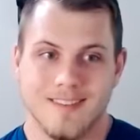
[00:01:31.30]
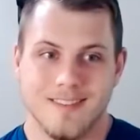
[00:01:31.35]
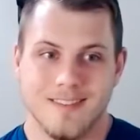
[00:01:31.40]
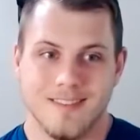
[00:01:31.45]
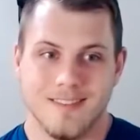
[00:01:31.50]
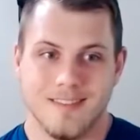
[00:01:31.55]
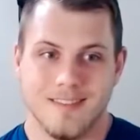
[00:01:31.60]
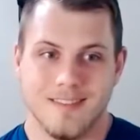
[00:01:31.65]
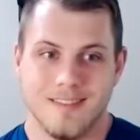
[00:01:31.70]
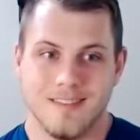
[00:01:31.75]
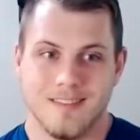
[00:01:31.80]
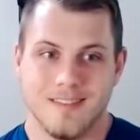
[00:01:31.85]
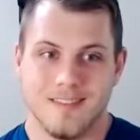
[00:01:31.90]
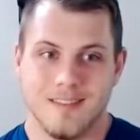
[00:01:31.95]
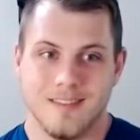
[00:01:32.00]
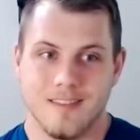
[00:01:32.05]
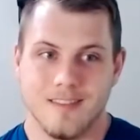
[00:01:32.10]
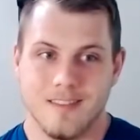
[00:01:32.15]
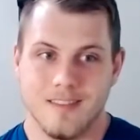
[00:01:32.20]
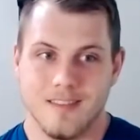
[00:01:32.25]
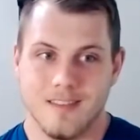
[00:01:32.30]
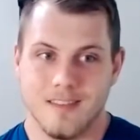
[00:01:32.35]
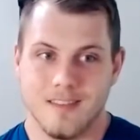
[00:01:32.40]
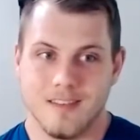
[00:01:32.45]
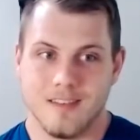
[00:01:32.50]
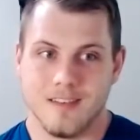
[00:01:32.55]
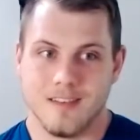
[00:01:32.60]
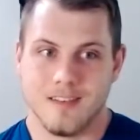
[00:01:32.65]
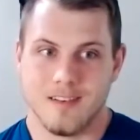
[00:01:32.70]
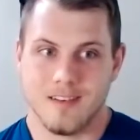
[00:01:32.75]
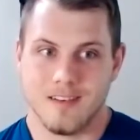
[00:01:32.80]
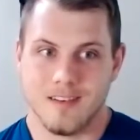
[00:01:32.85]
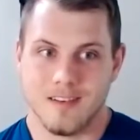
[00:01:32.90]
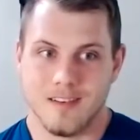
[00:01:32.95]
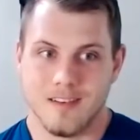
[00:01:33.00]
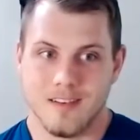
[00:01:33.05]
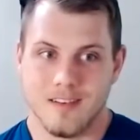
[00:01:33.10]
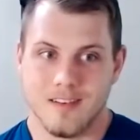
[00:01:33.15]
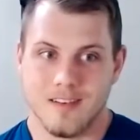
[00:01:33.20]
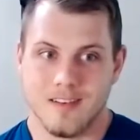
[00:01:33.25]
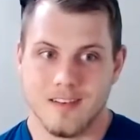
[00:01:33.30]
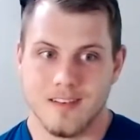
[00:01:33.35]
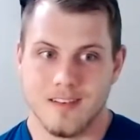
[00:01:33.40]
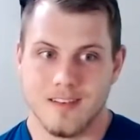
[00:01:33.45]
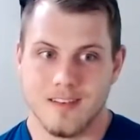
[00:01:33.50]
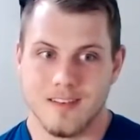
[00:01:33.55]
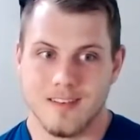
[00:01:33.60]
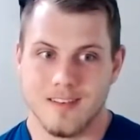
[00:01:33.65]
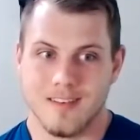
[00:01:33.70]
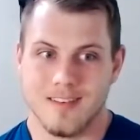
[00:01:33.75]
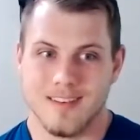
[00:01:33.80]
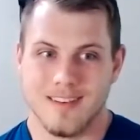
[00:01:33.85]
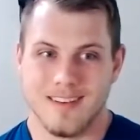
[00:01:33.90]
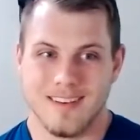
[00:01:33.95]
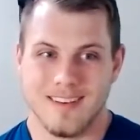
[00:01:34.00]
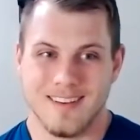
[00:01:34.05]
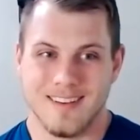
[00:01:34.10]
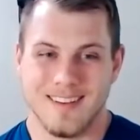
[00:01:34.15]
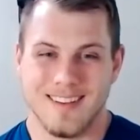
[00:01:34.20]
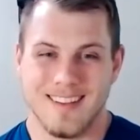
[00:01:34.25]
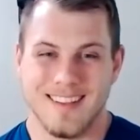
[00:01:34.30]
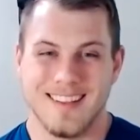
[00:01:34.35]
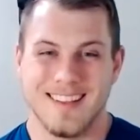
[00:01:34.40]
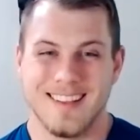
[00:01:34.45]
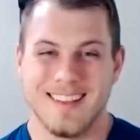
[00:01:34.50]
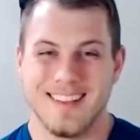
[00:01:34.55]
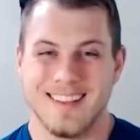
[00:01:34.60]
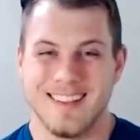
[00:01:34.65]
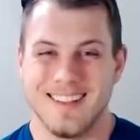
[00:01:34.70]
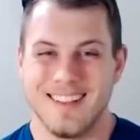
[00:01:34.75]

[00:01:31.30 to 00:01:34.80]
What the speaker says: No words are spoken by the person on screen.